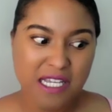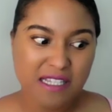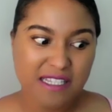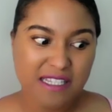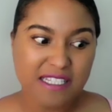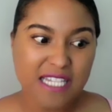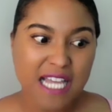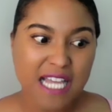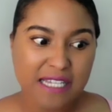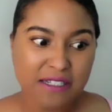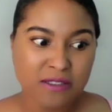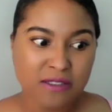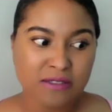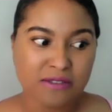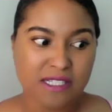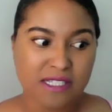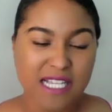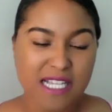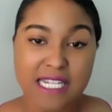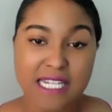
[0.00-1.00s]
the title
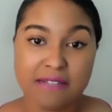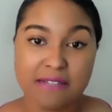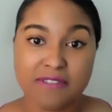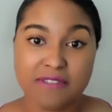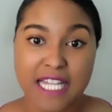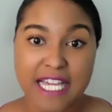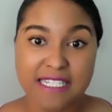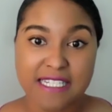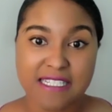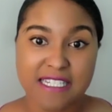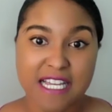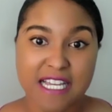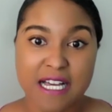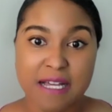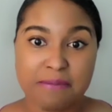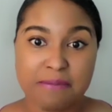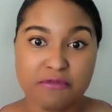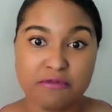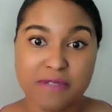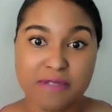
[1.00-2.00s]
to kind of lighten
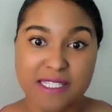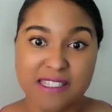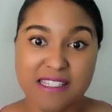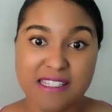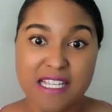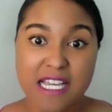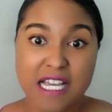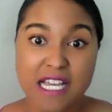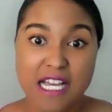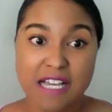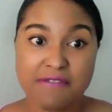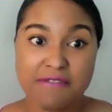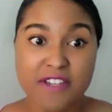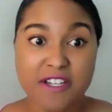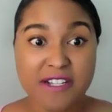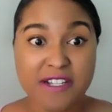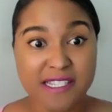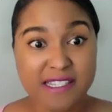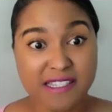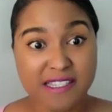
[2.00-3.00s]
up what's a
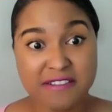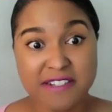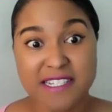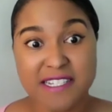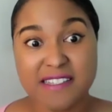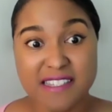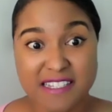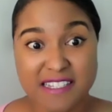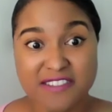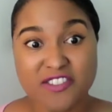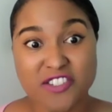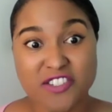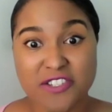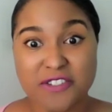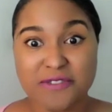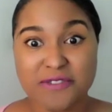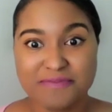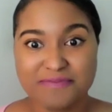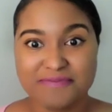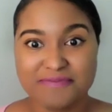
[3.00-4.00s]
very serious
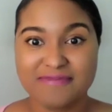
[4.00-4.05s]
issue.